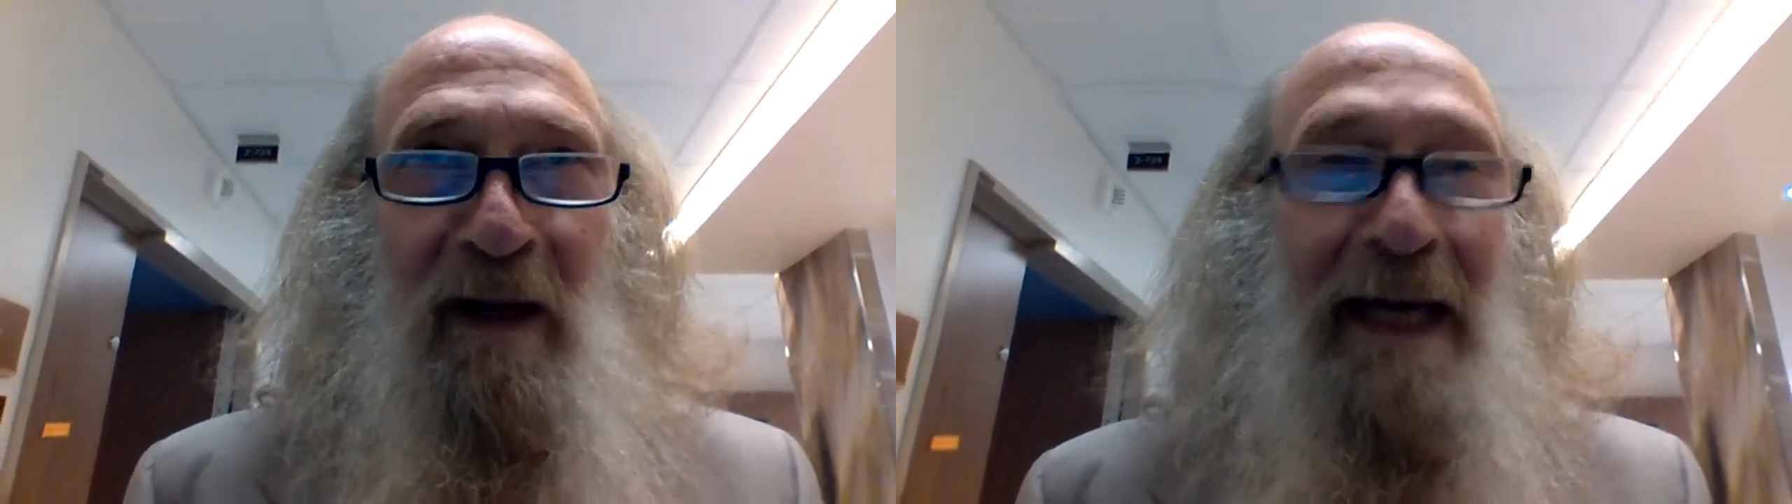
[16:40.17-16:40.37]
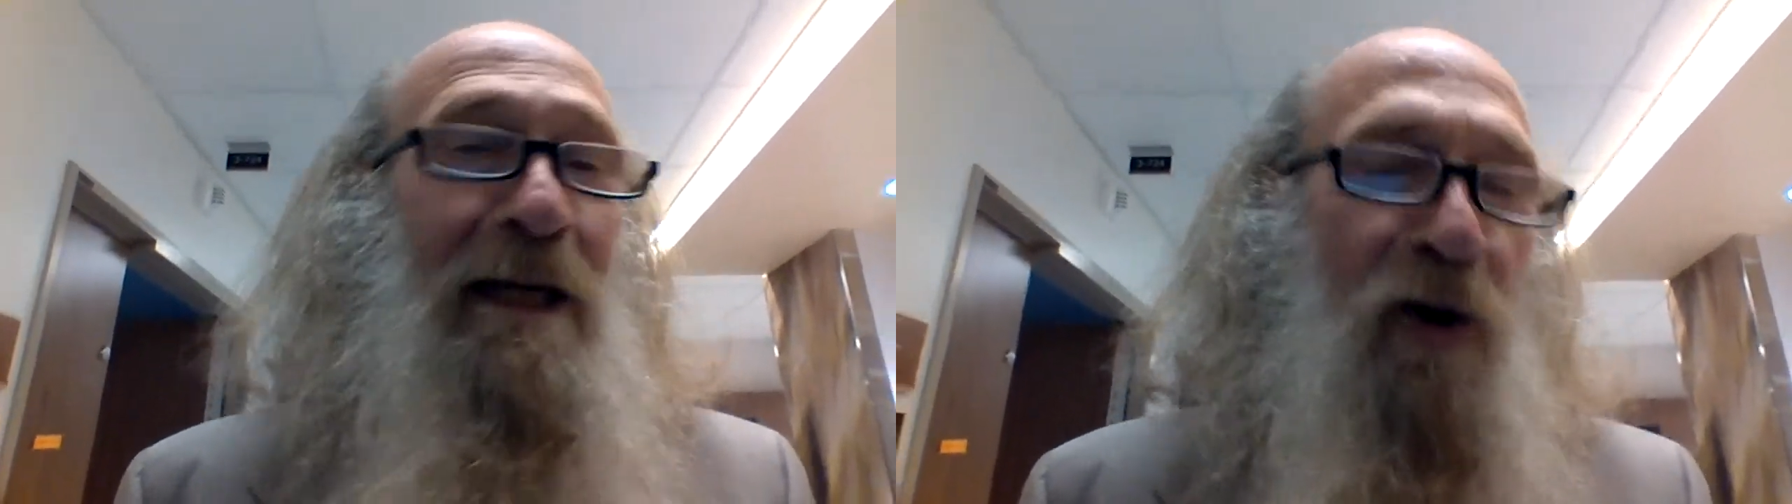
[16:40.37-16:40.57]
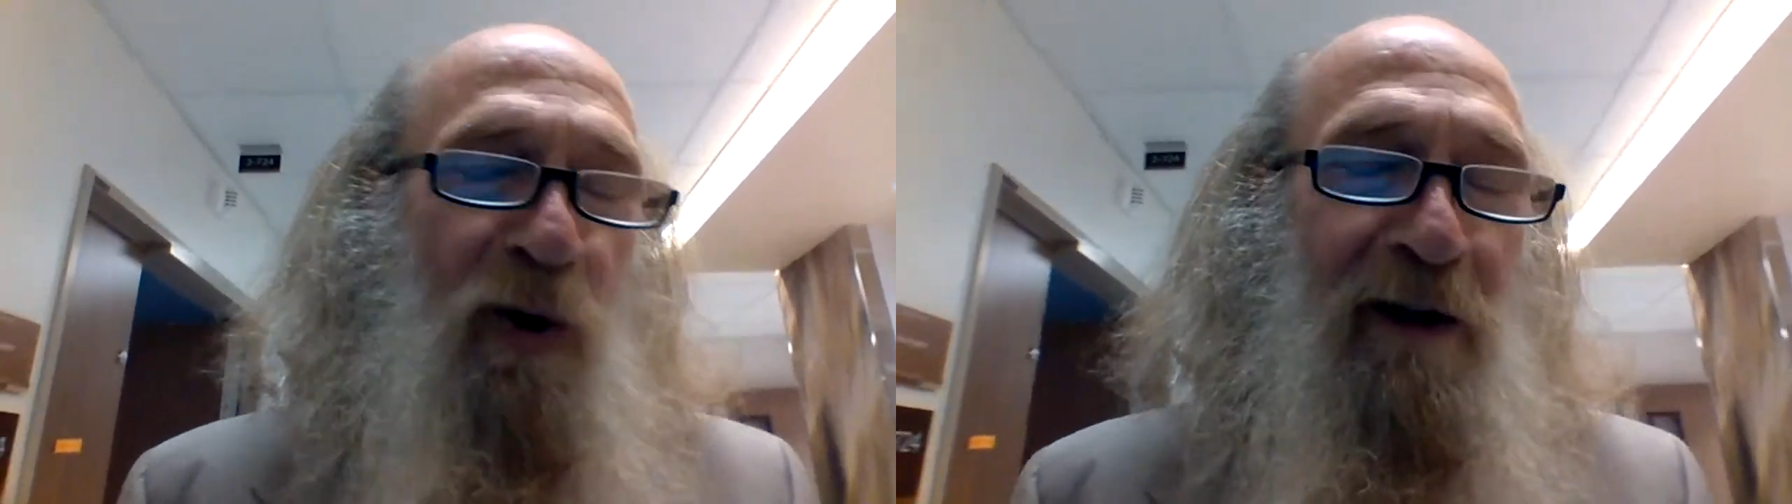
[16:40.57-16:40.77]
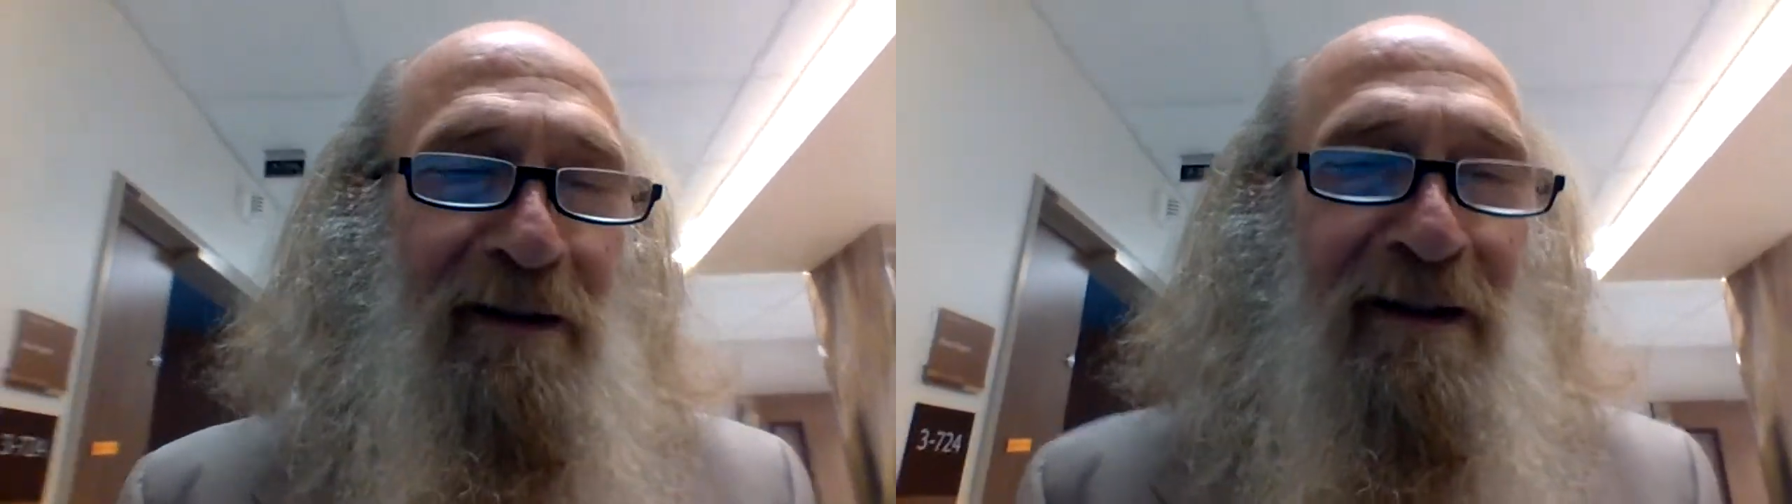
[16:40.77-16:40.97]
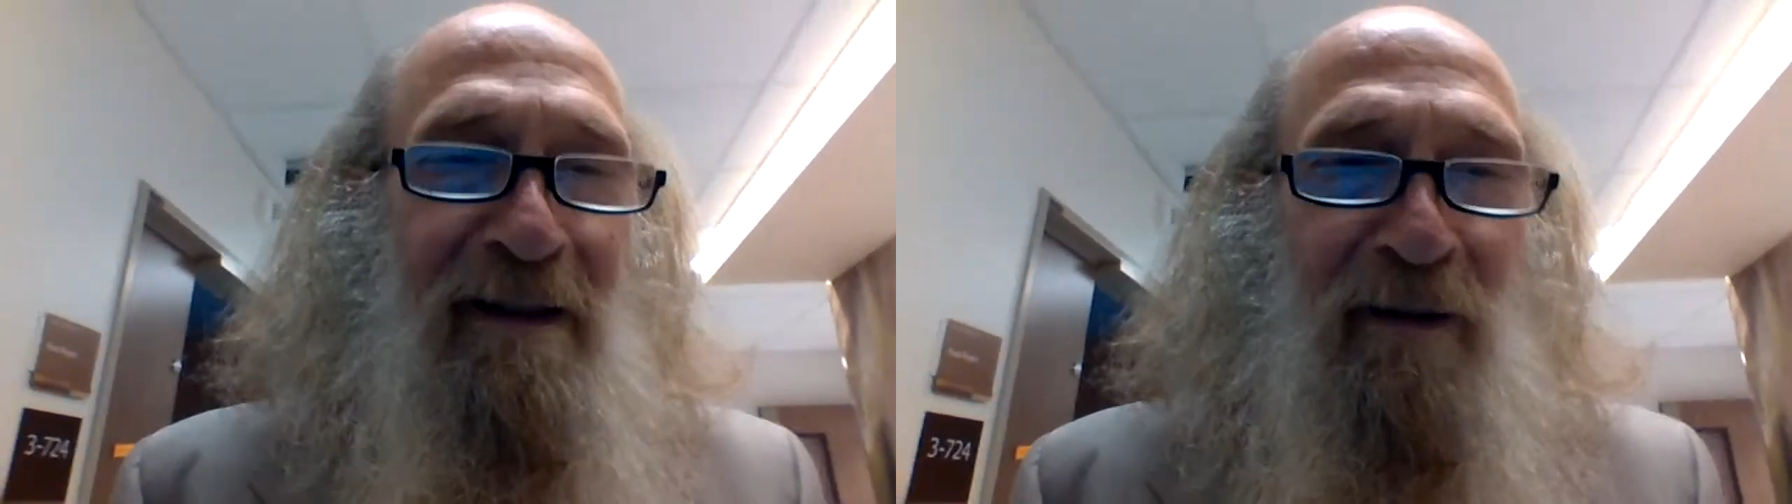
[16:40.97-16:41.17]

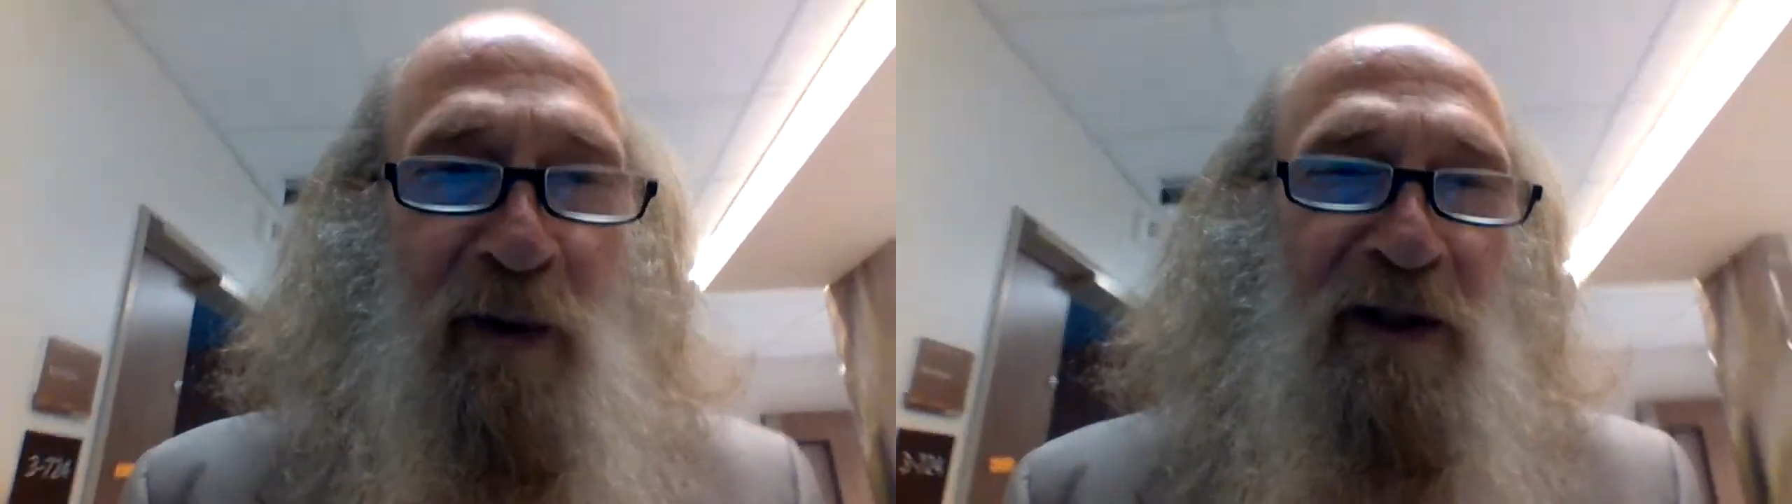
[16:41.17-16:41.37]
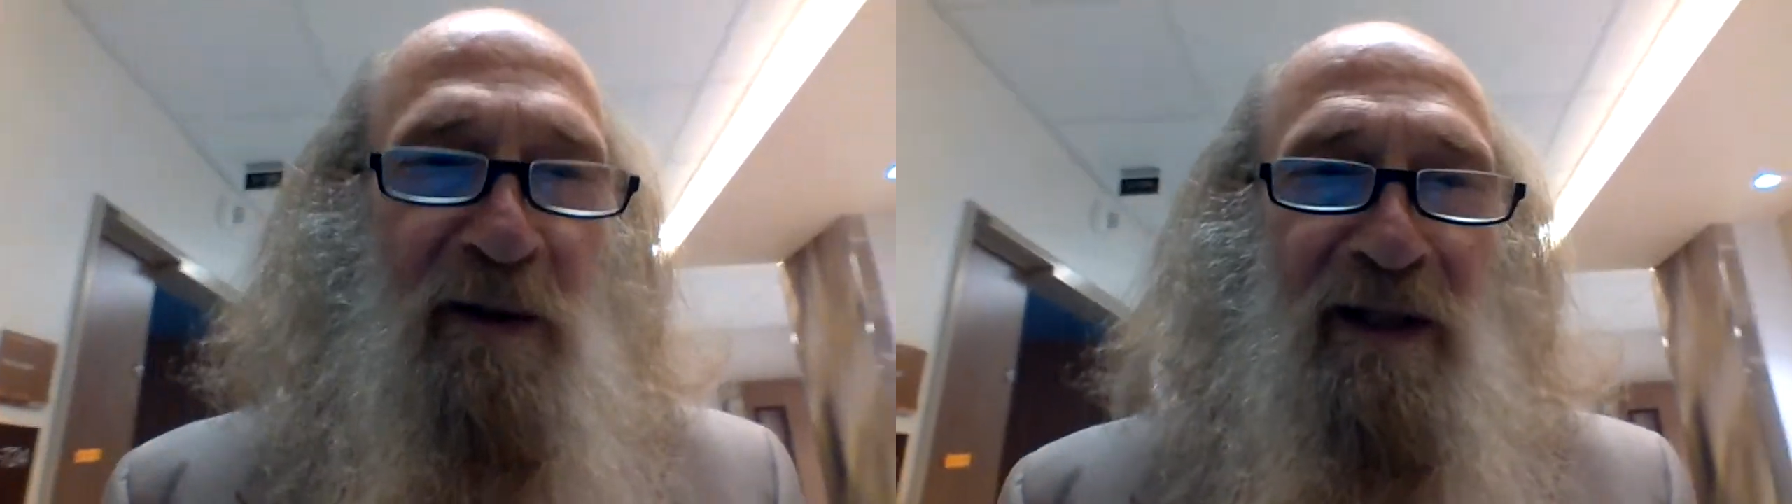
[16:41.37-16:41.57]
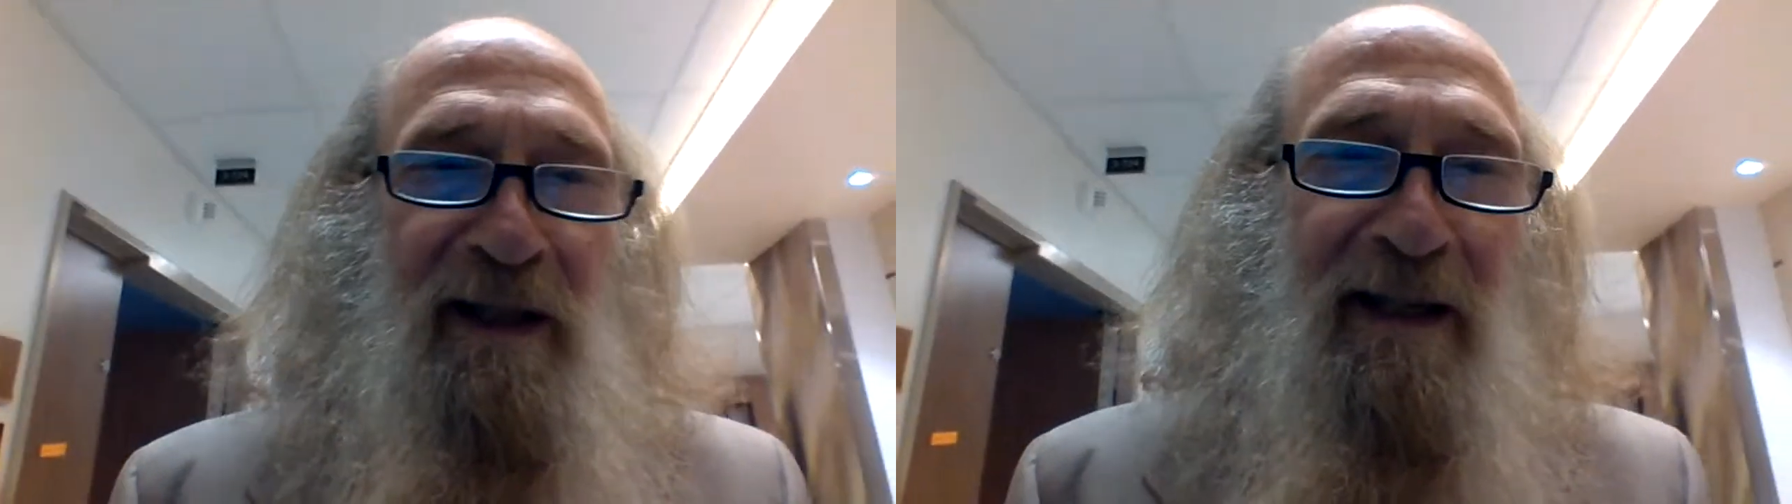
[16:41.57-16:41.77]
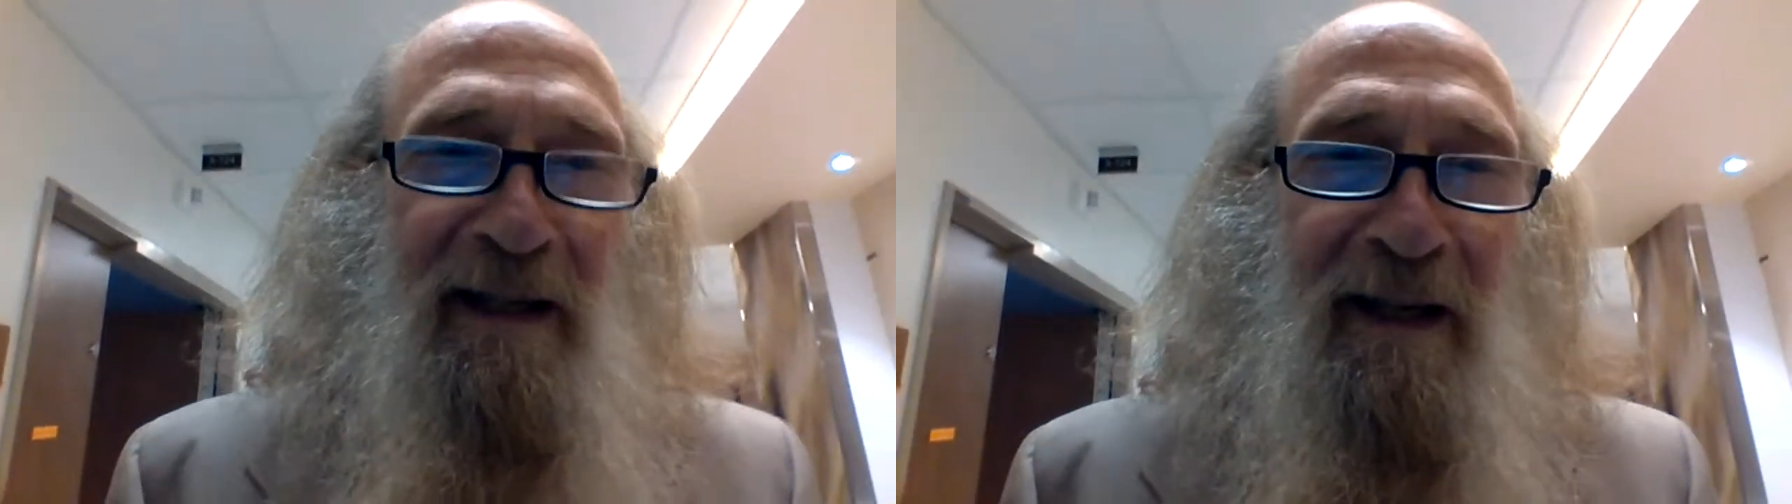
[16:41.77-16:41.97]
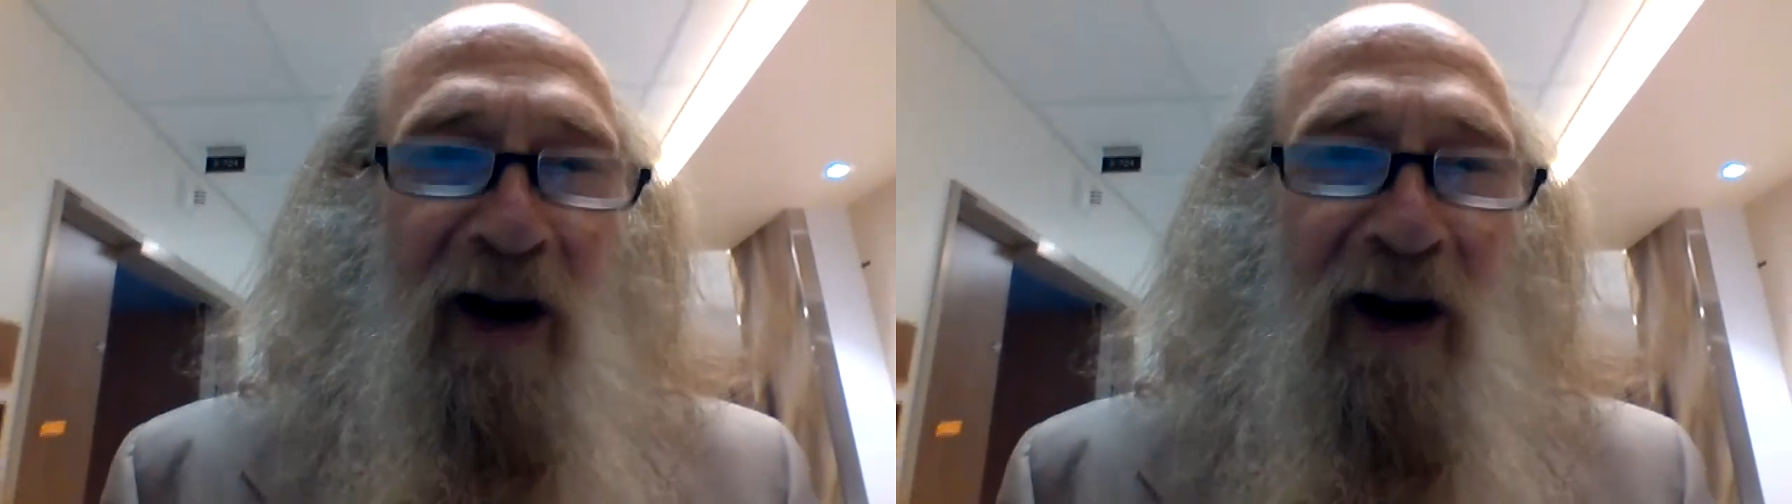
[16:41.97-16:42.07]
Acorn, which was a